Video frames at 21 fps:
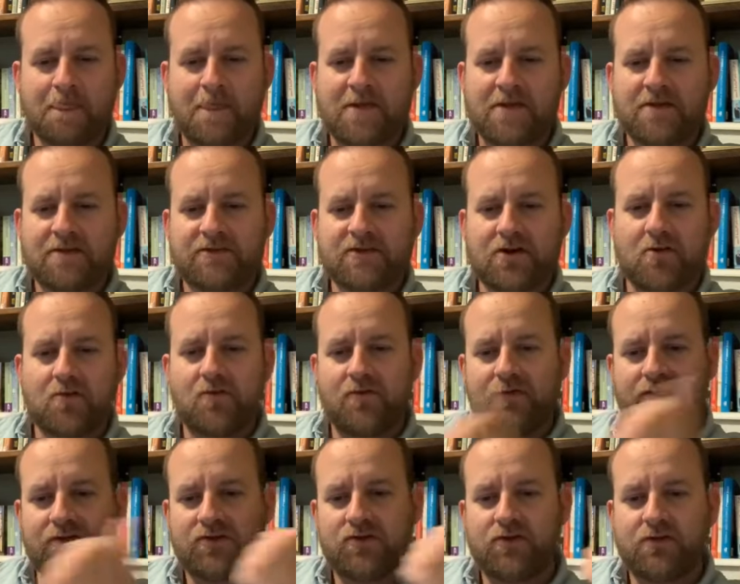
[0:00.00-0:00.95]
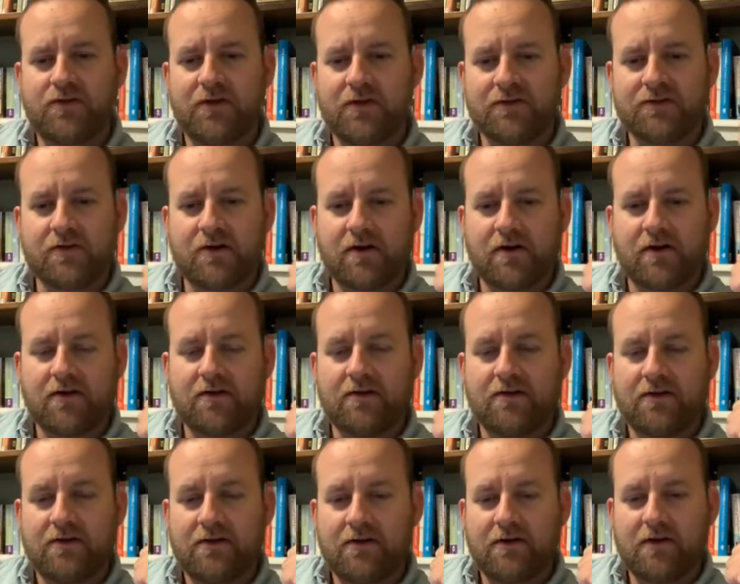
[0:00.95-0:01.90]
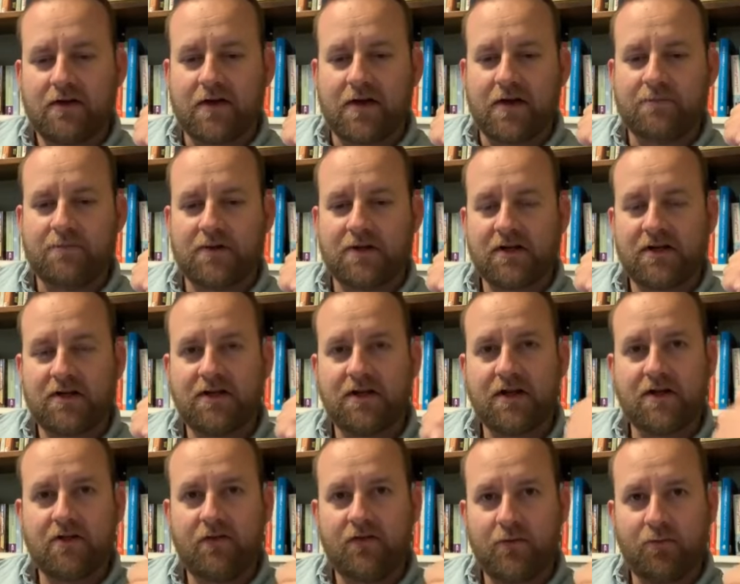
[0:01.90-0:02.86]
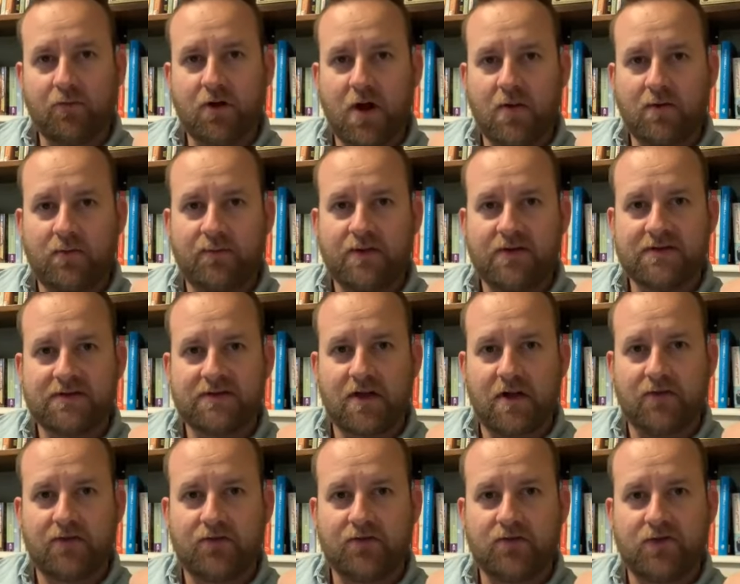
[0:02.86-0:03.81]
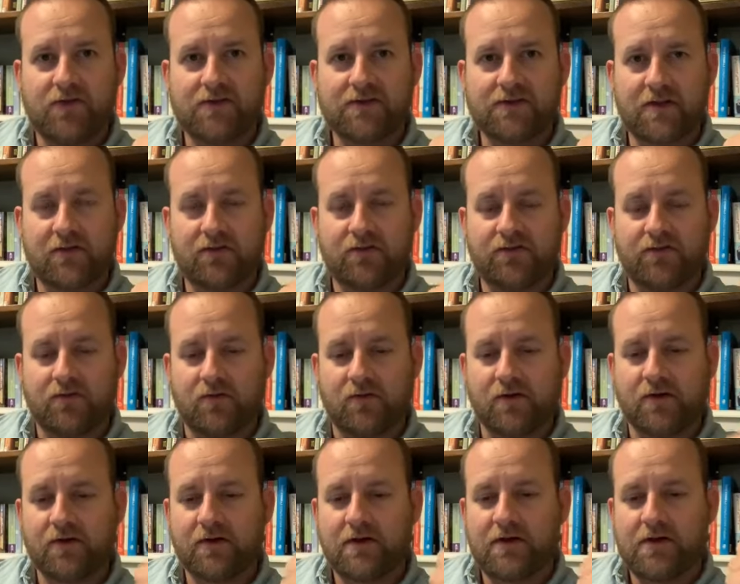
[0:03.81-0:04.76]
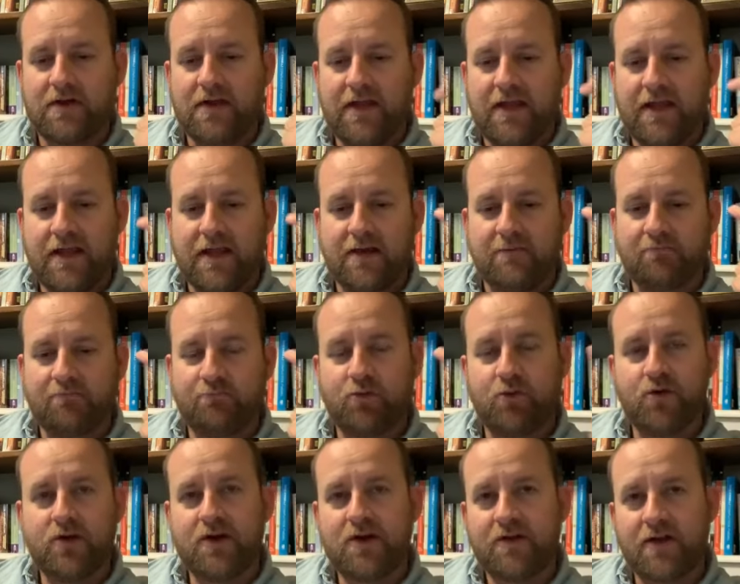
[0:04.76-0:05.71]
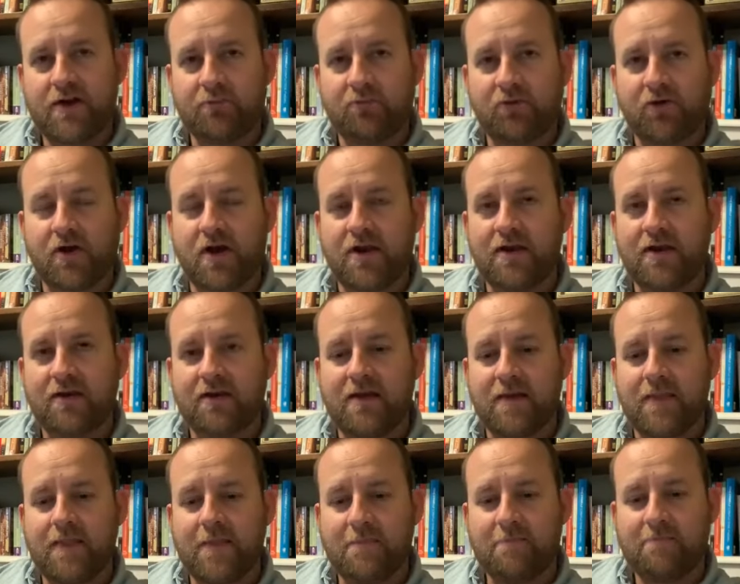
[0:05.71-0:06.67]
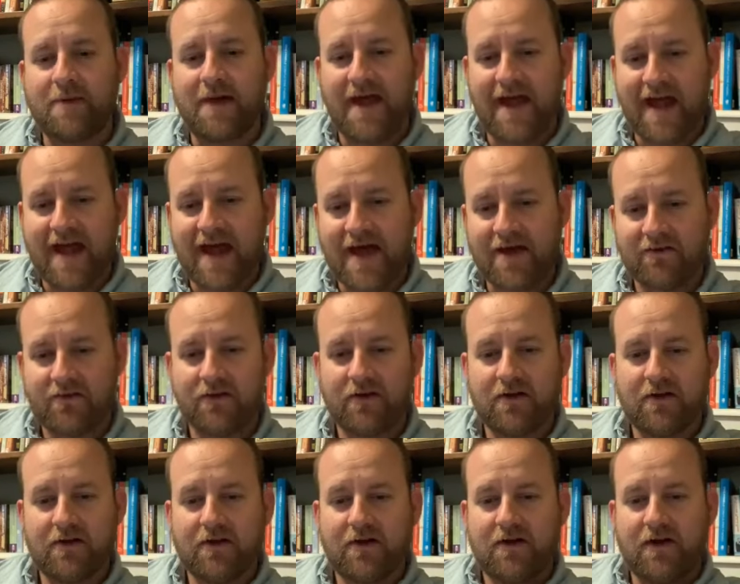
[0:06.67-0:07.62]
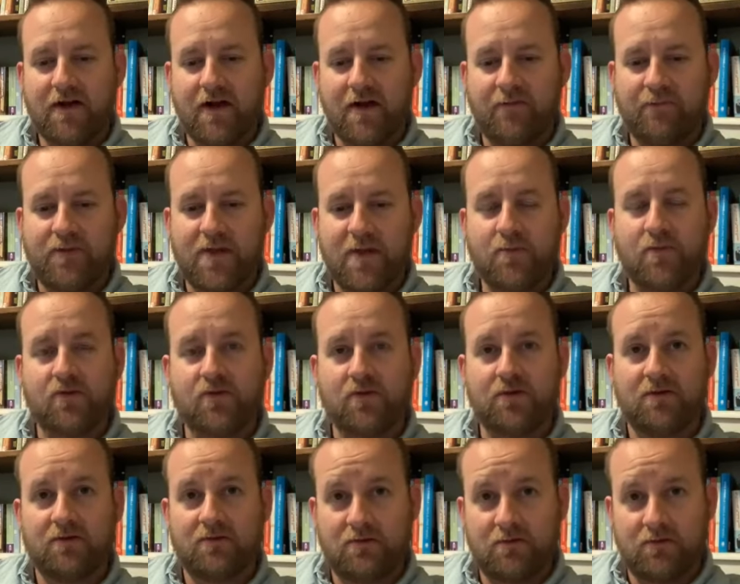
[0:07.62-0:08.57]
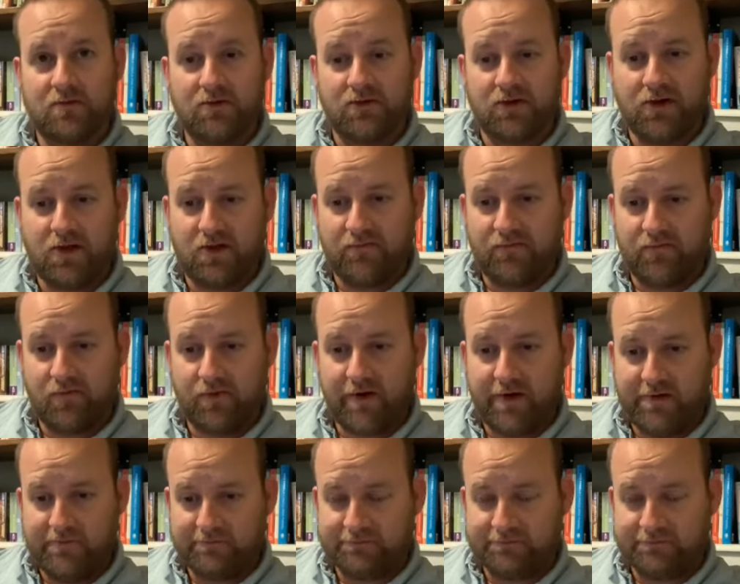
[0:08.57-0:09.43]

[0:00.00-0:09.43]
So the two things are clear on the problem they solve and who they solve it for, and putting their product in the path of people looking for it.